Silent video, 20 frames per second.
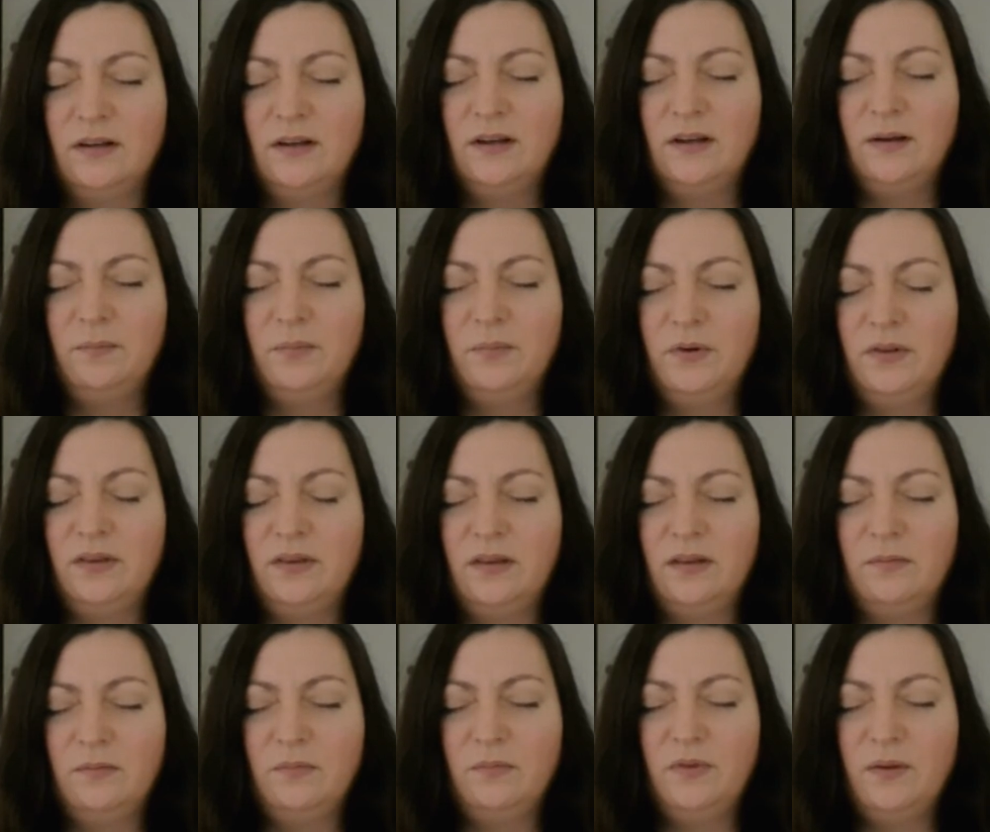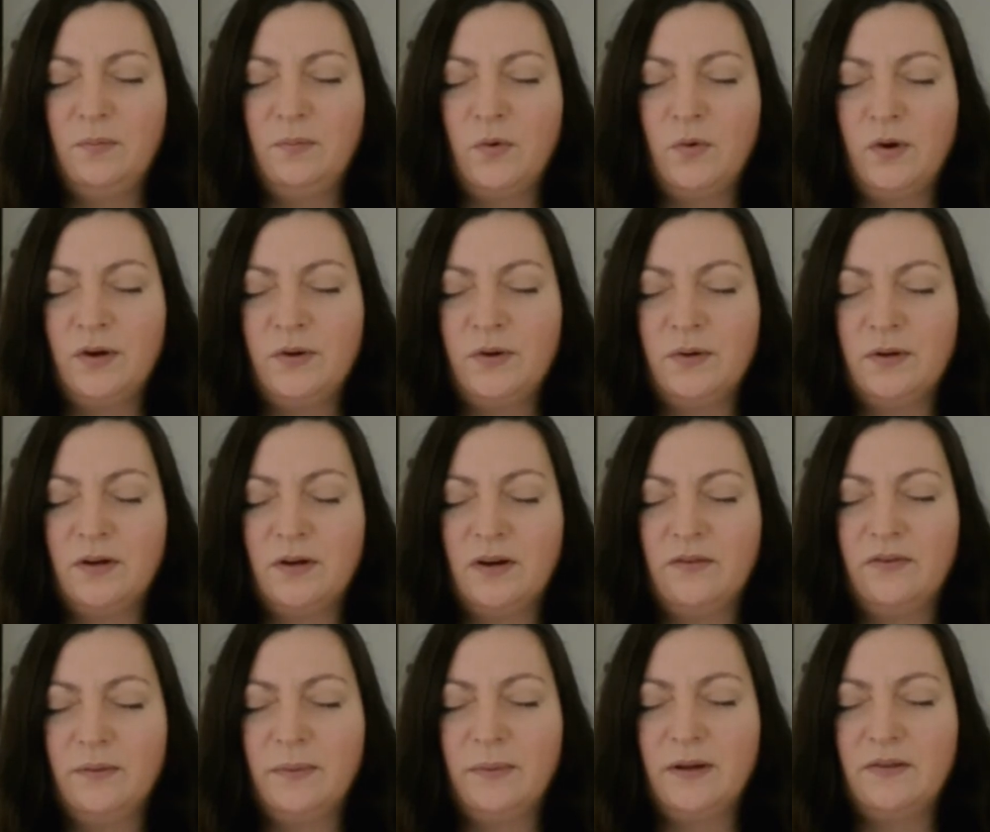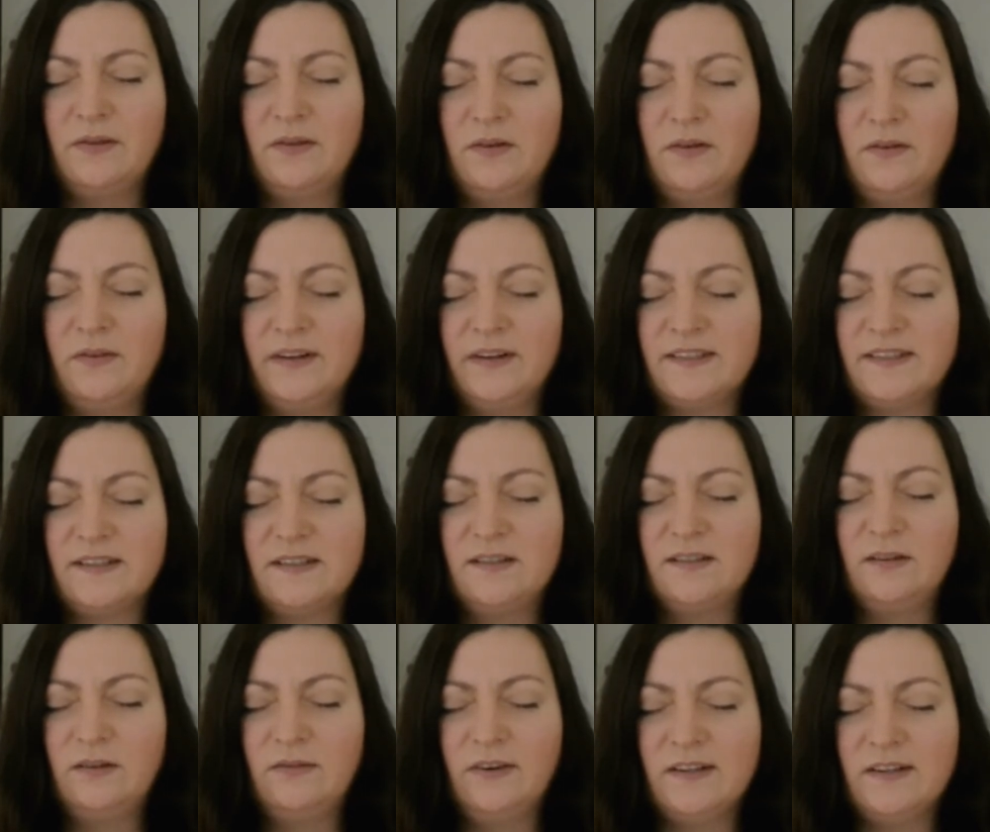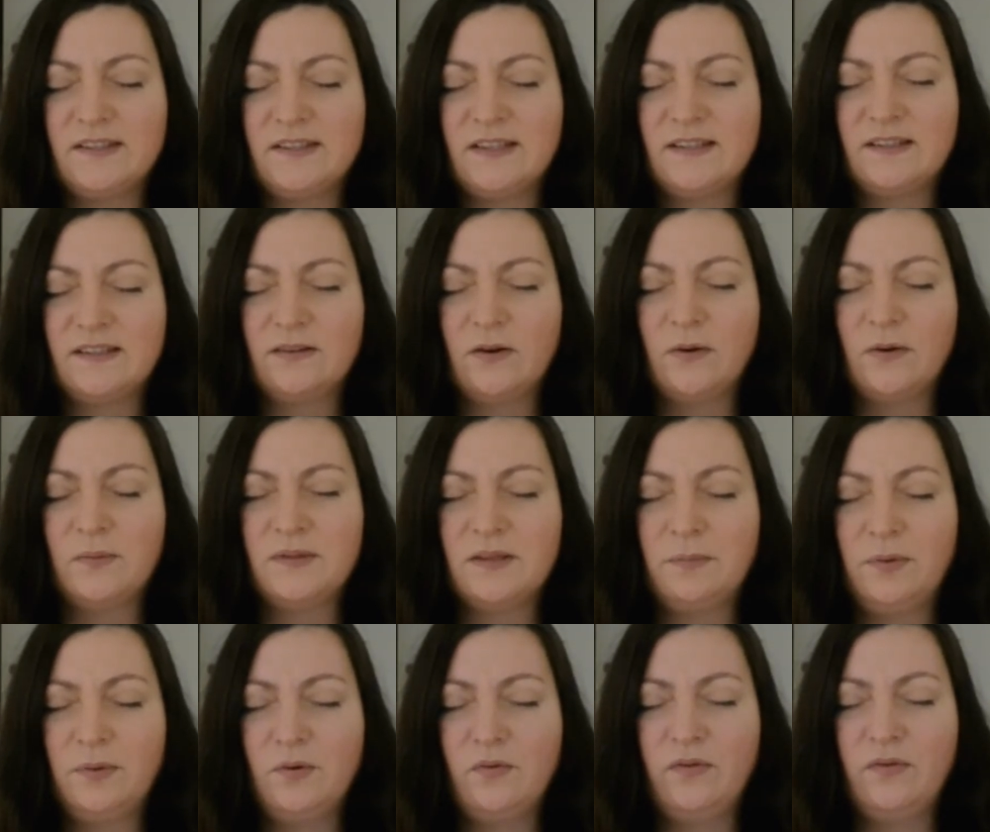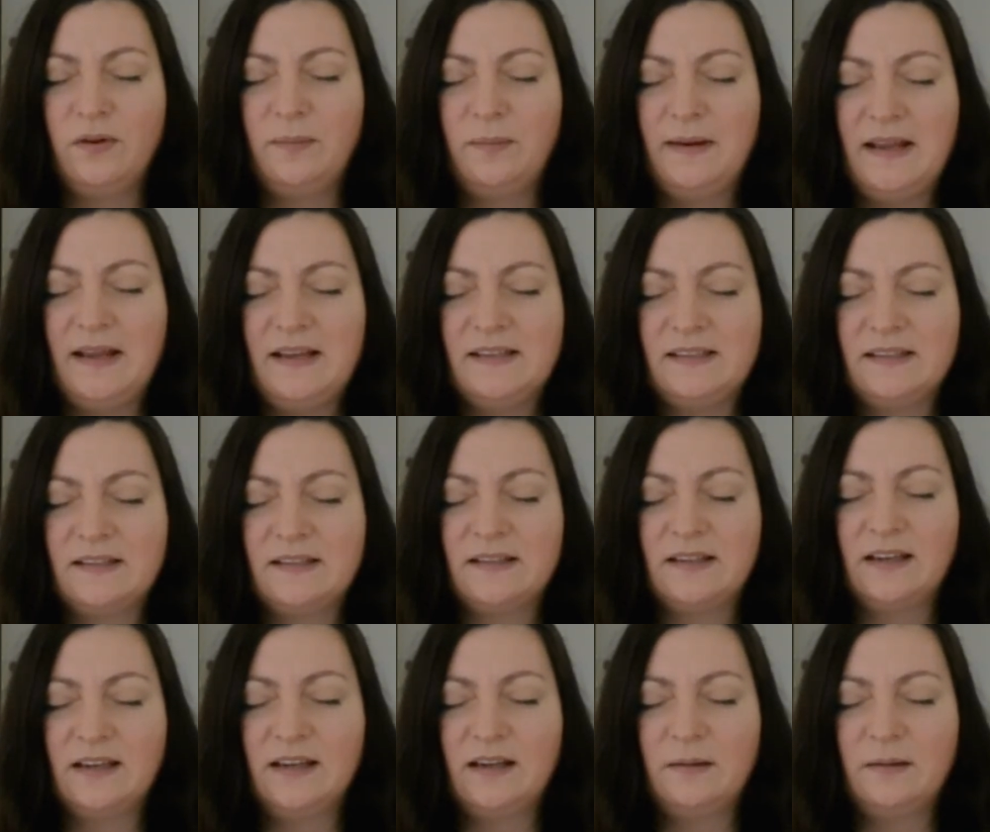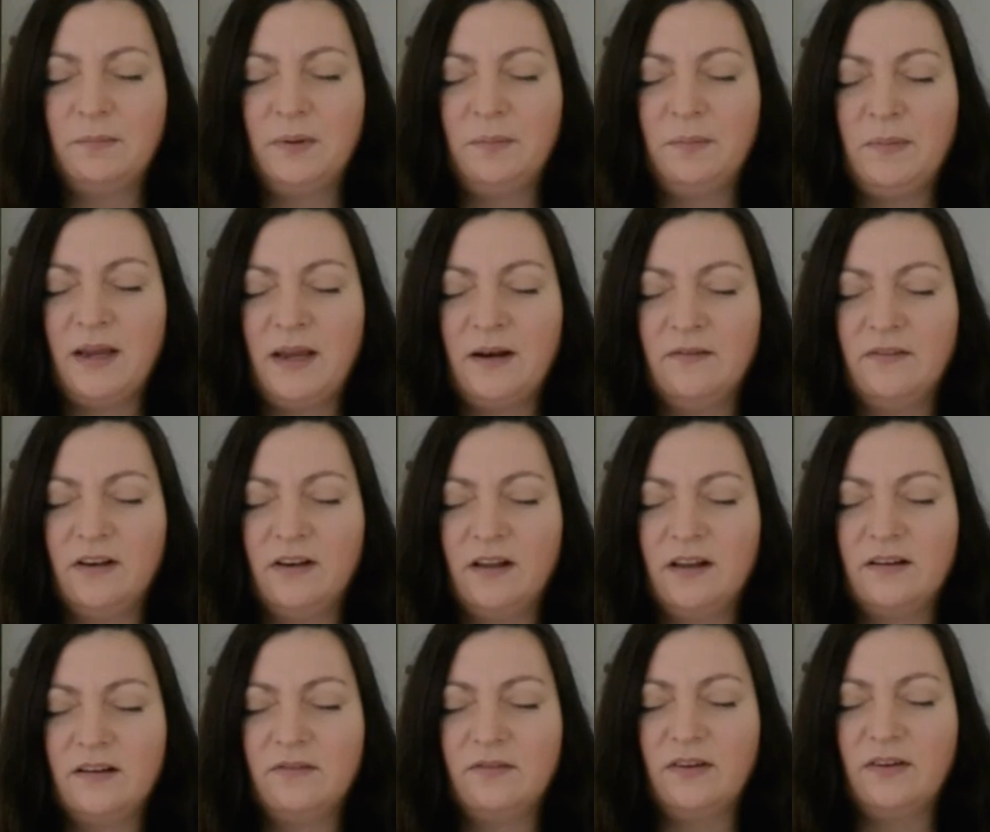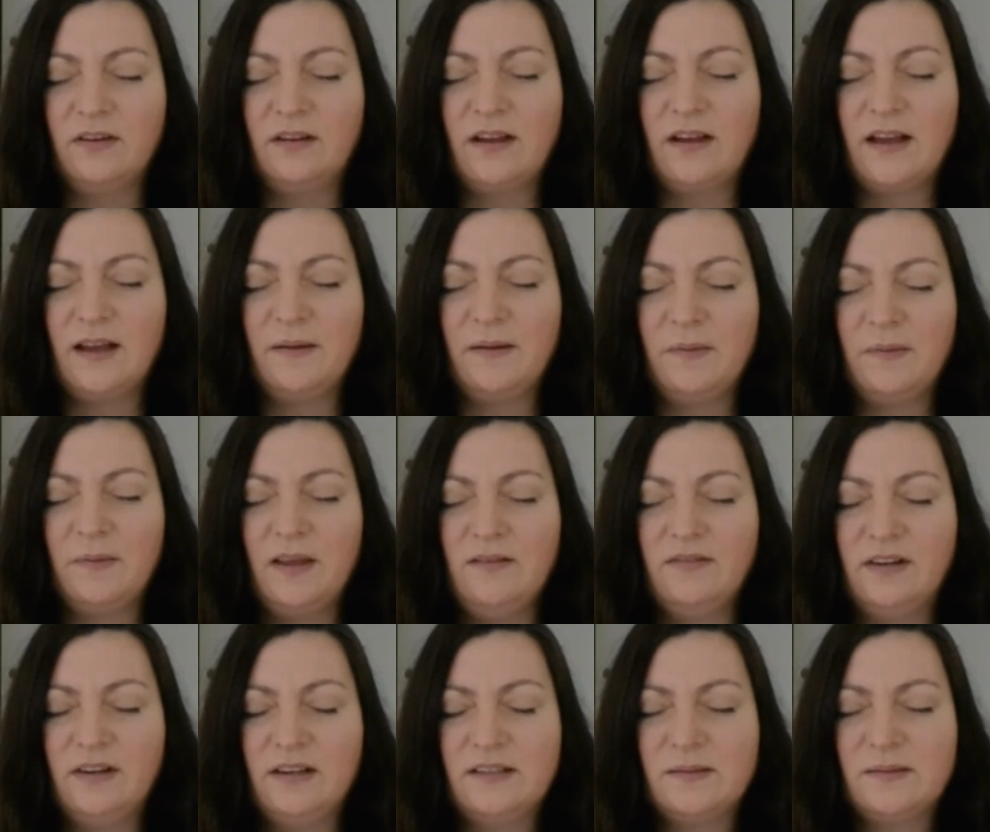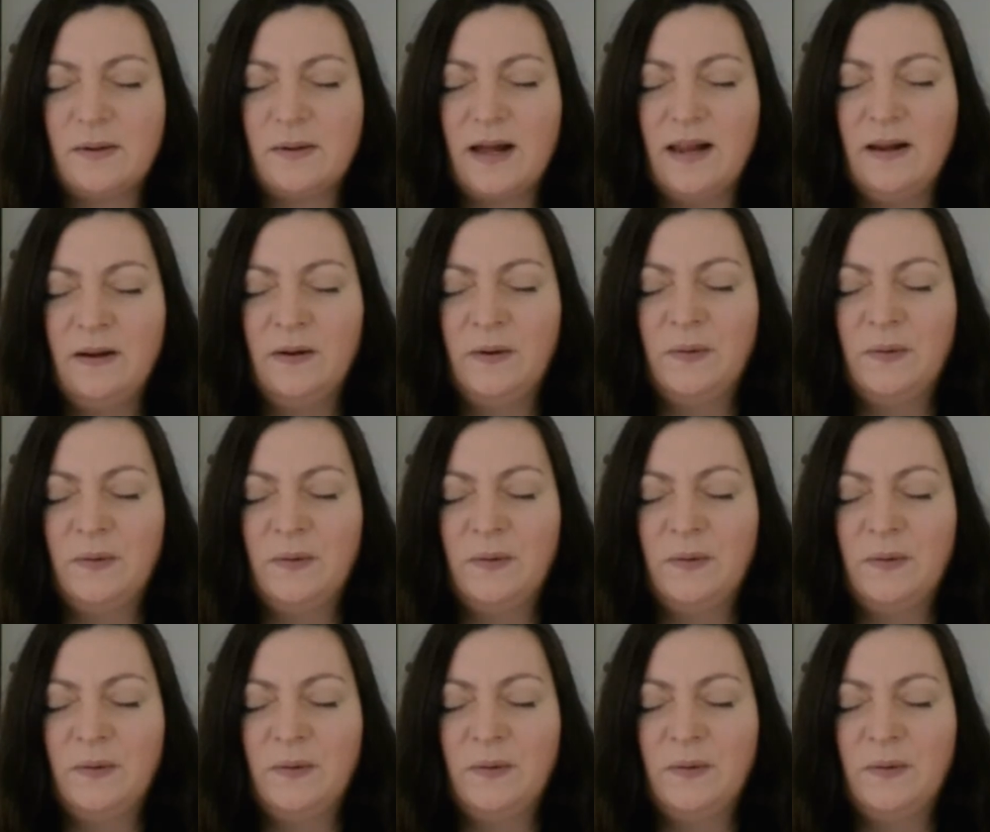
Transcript: But the more you uncover about the universe, because the universe isn't always a beautiful place, it can be made of a lot of evil as well.